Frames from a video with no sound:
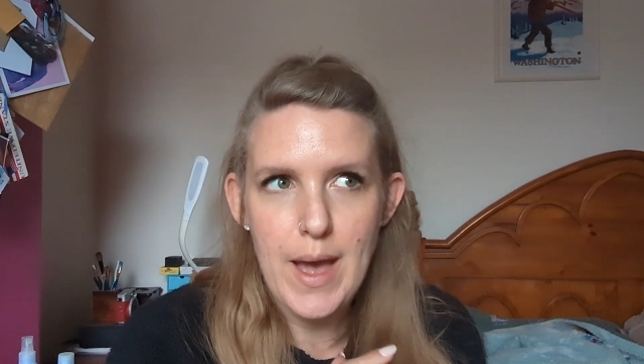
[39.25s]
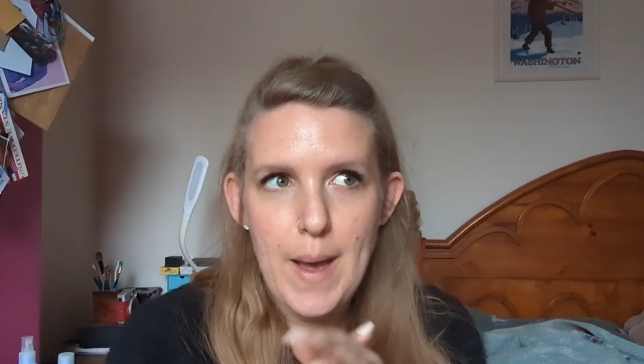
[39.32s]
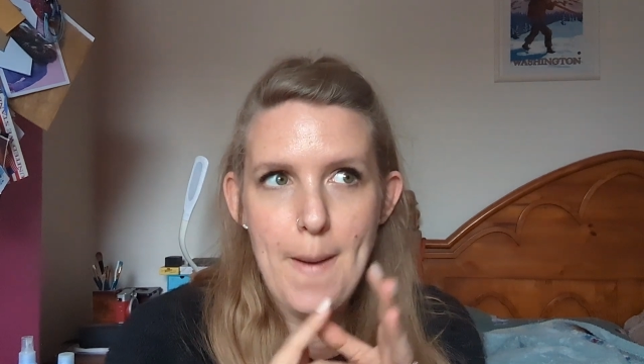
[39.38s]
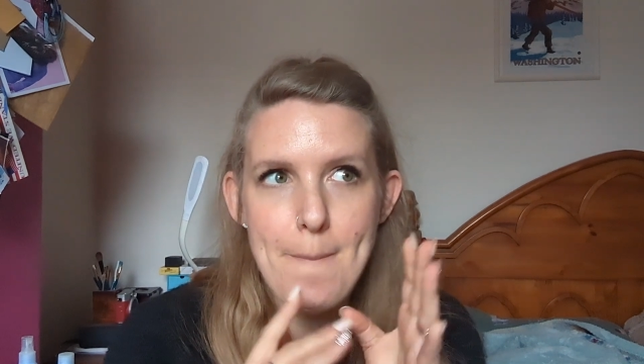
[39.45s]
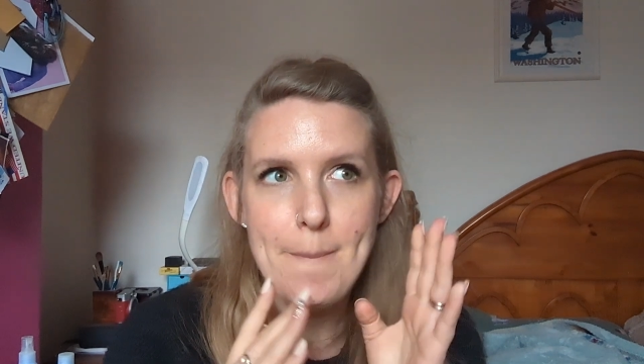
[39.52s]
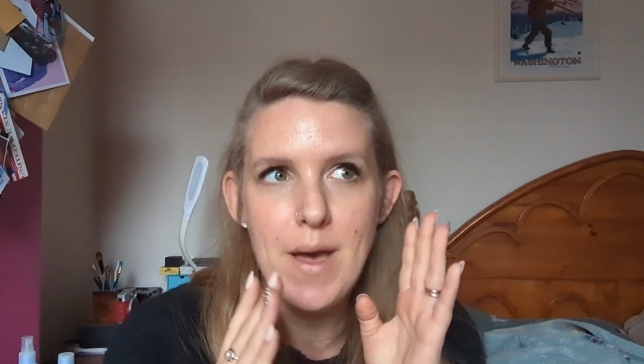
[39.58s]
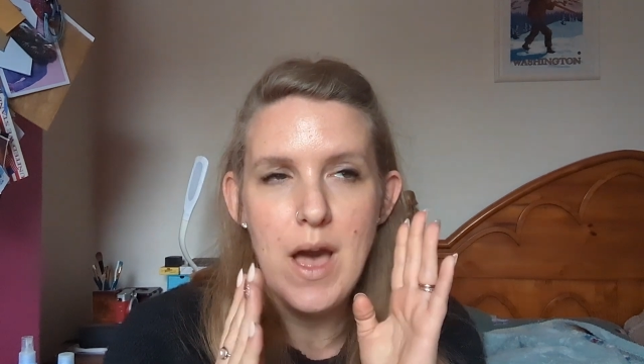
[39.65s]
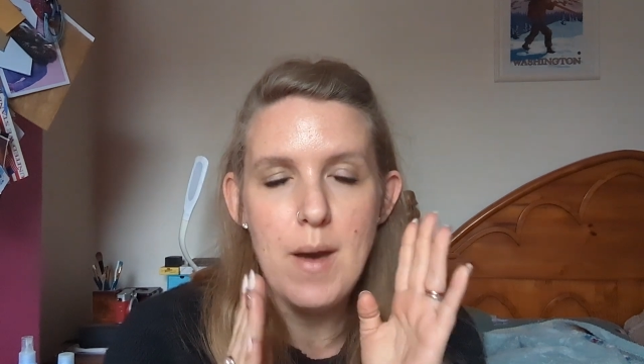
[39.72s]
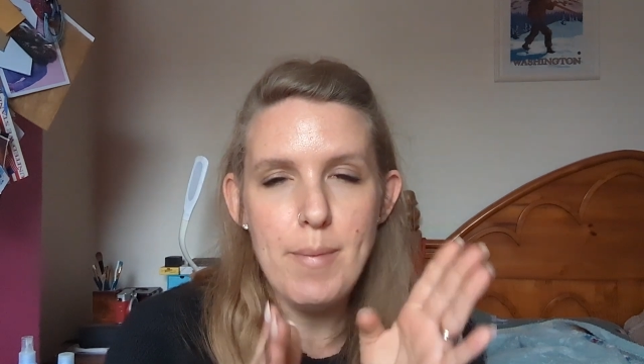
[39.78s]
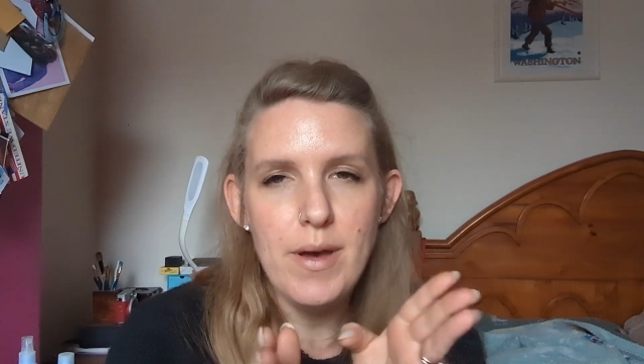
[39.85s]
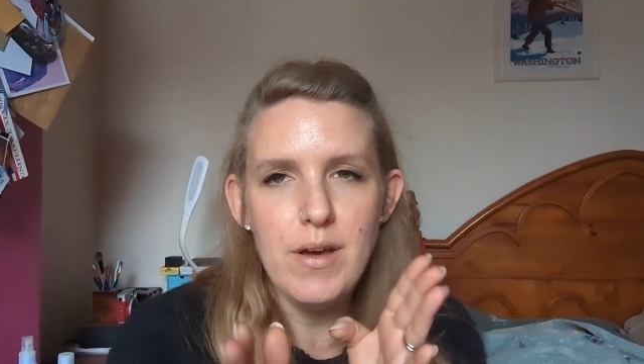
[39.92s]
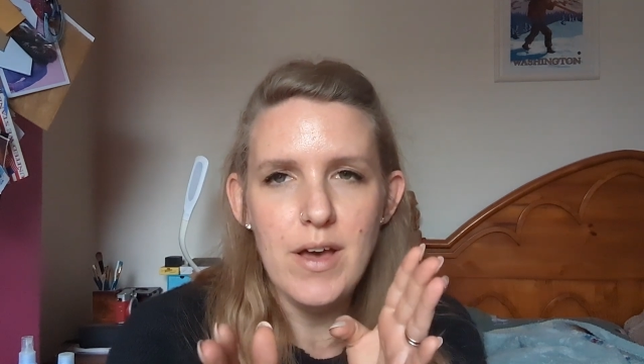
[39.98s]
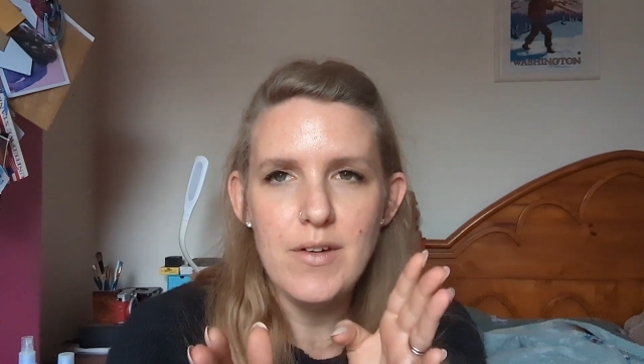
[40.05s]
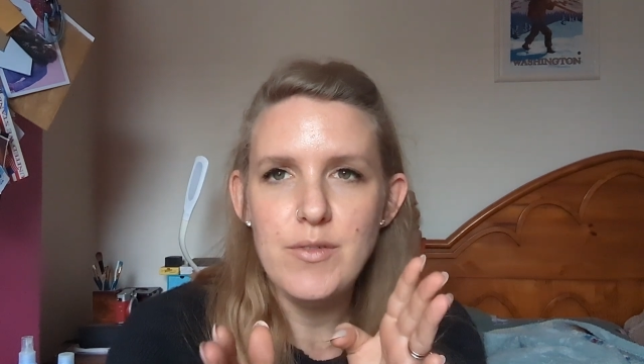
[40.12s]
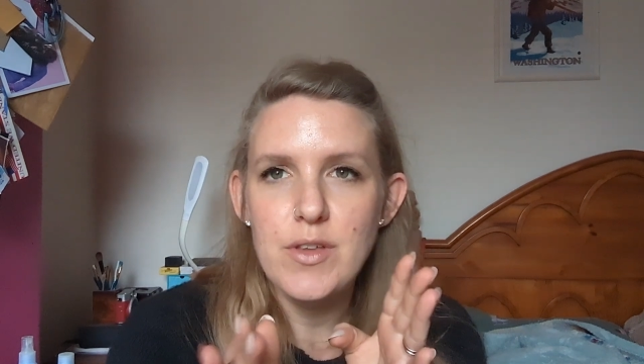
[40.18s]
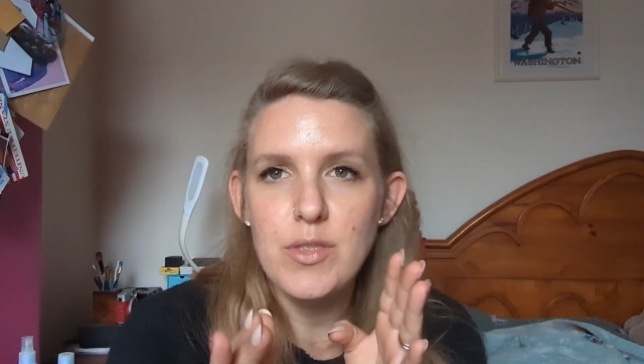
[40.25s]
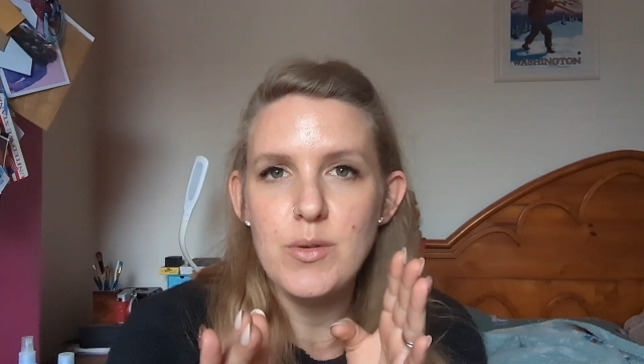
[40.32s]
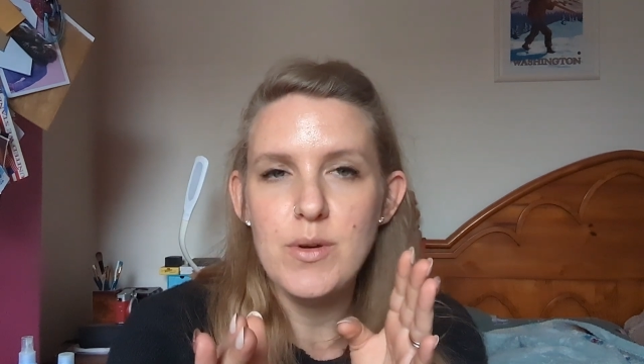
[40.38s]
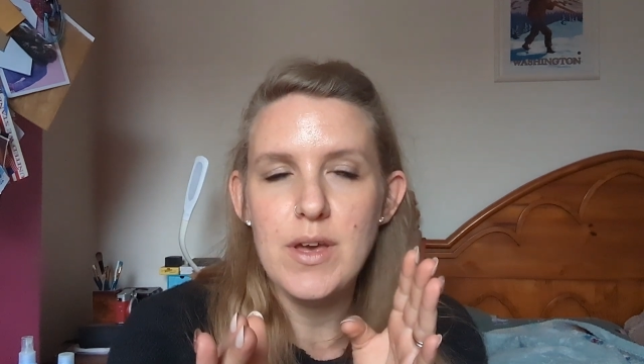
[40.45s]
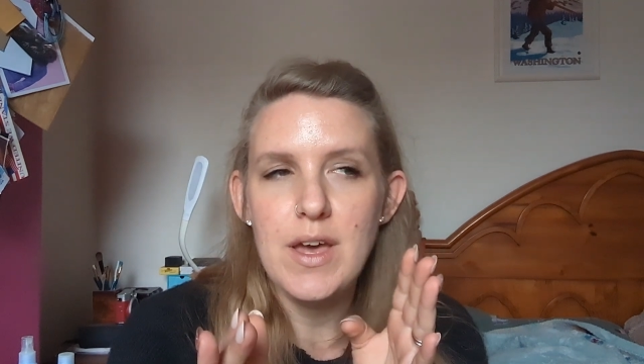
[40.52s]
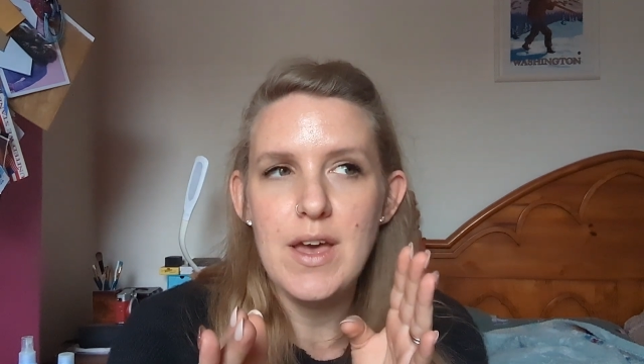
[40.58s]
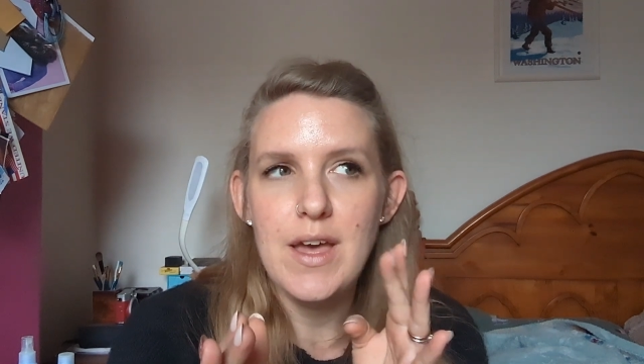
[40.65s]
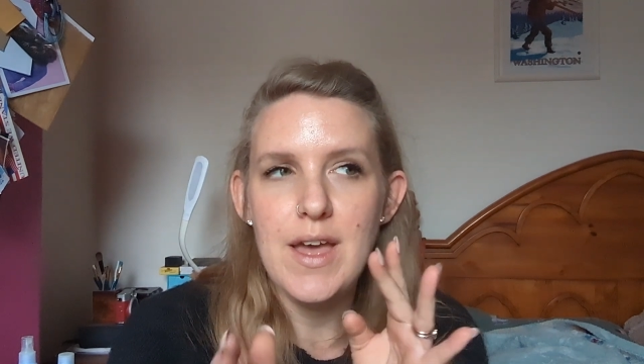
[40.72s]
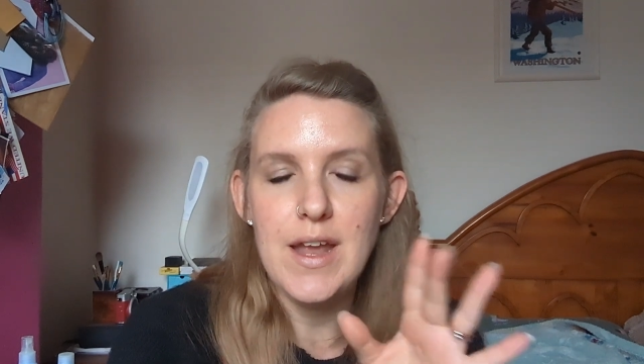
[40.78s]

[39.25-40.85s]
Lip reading: About halfway through it